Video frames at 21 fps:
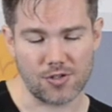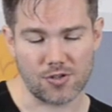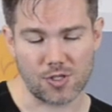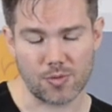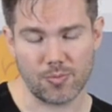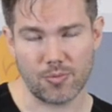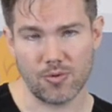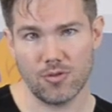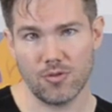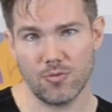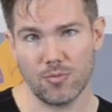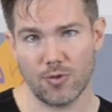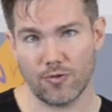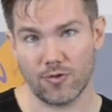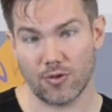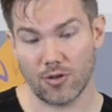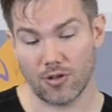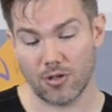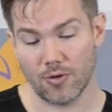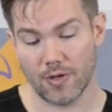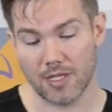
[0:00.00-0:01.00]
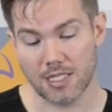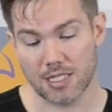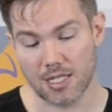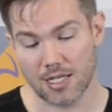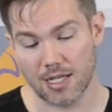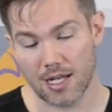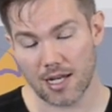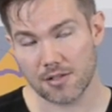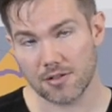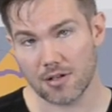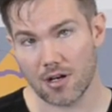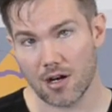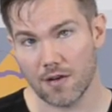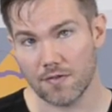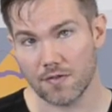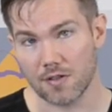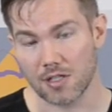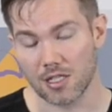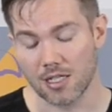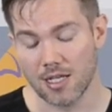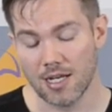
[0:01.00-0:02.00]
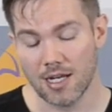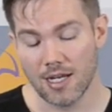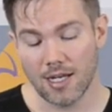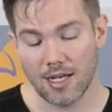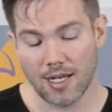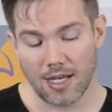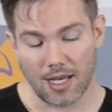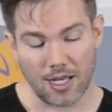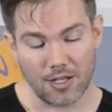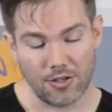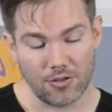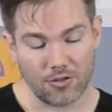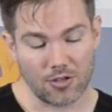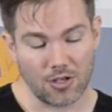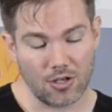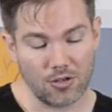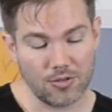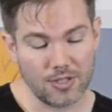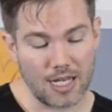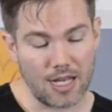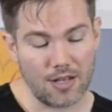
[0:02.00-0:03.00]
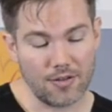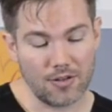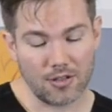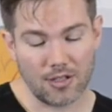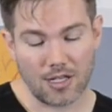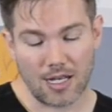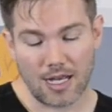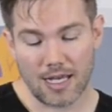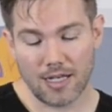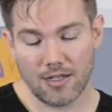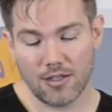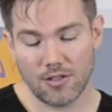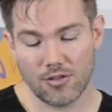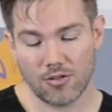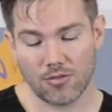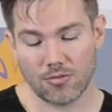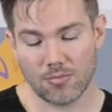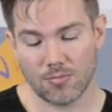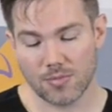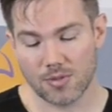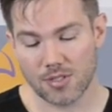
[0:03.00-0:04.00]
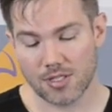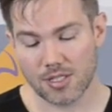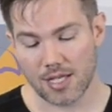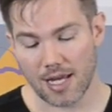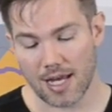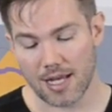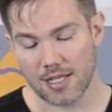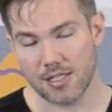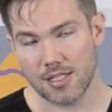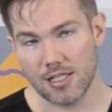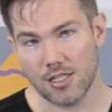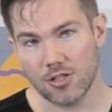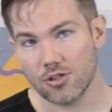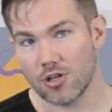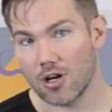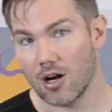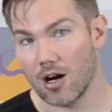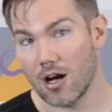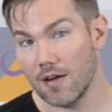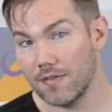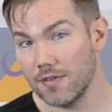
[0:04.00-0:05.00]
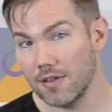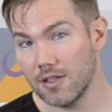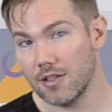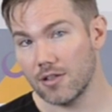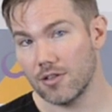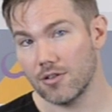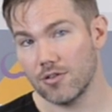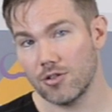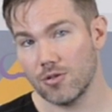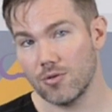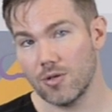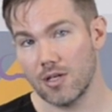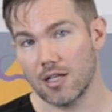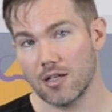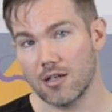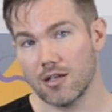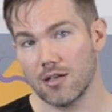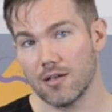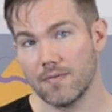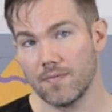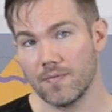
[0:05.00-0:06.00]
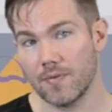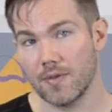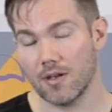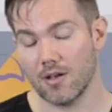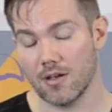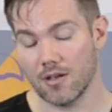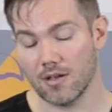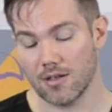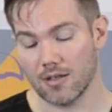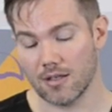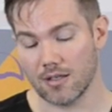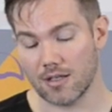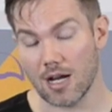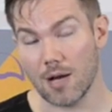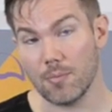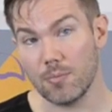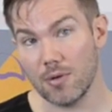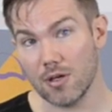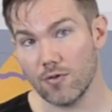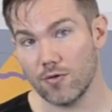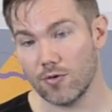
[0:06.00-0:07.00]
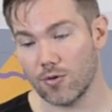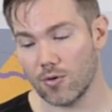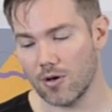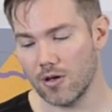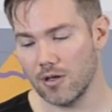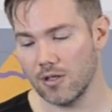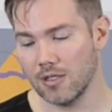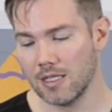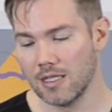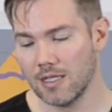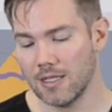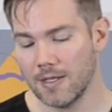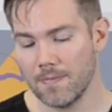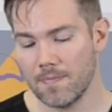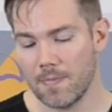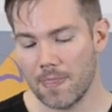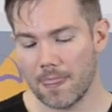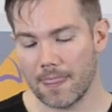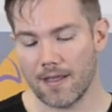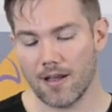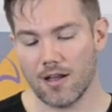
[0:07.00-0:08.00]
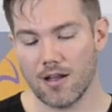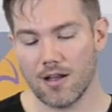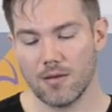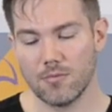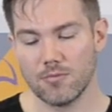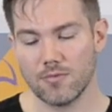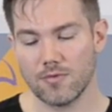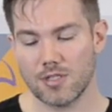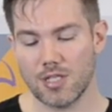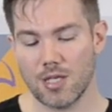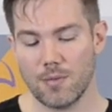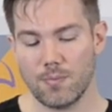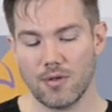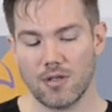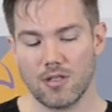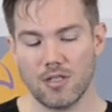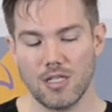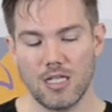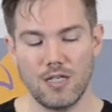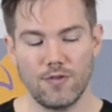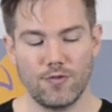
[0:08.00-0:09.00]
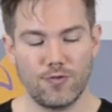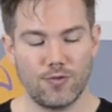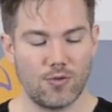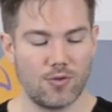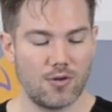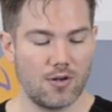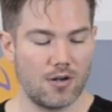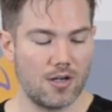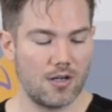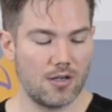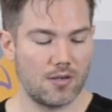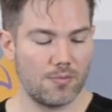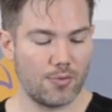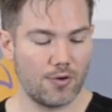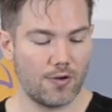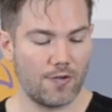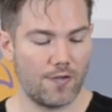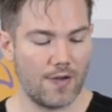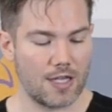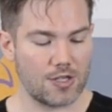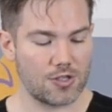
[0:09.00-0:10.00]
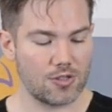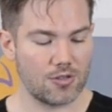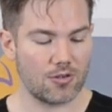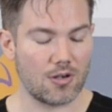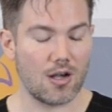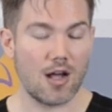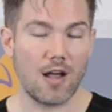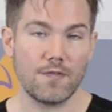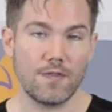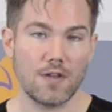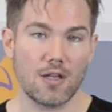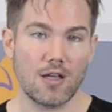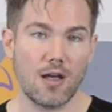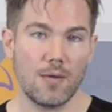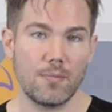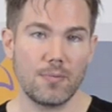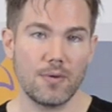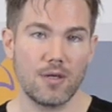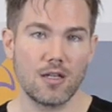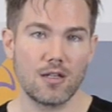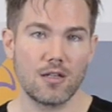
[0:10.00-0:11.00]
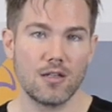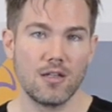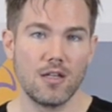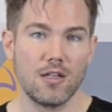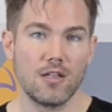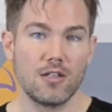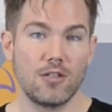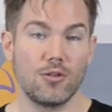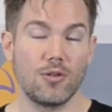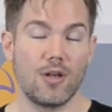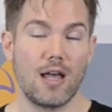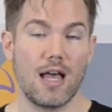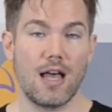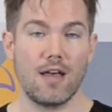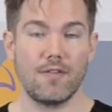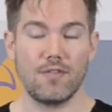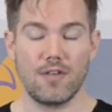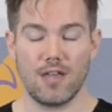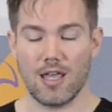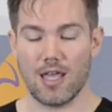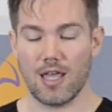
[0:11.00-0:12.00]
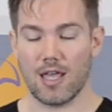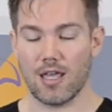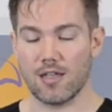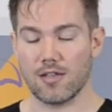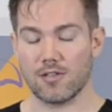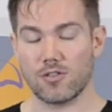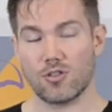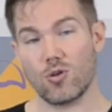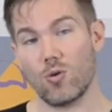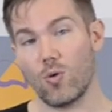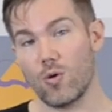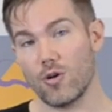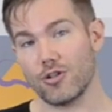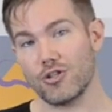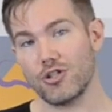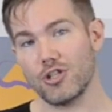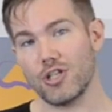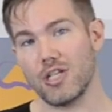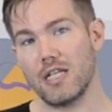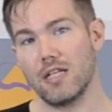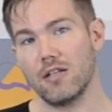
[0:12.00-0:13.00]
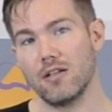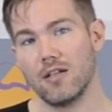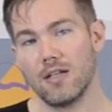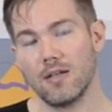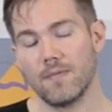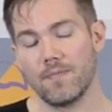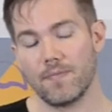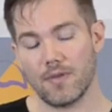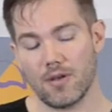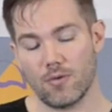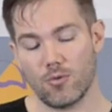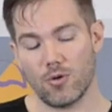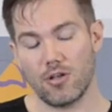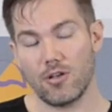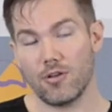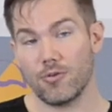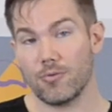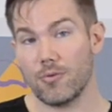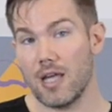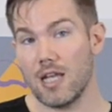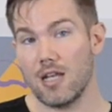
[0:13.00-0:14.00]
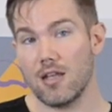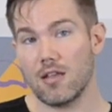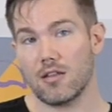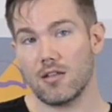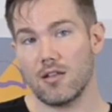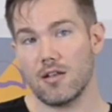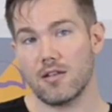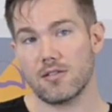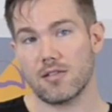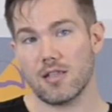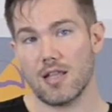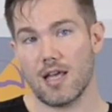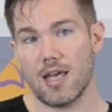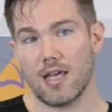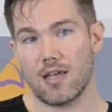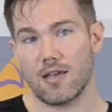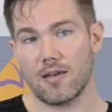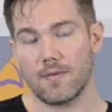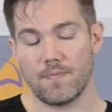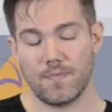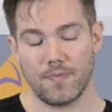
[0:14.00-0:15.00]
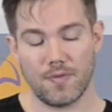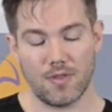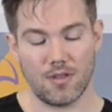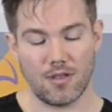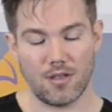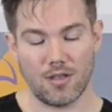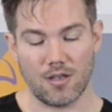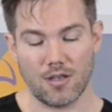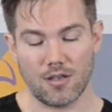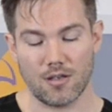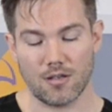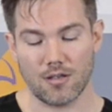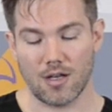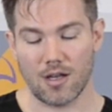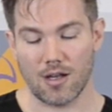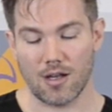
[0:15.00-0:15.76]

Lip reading: your spoon before going to the next coffee, and you'll go down the line and you'll test each coffee that you're doing a cupping for. Typically for professional coffee cupping, you'll have a score sheet where you're rating things like the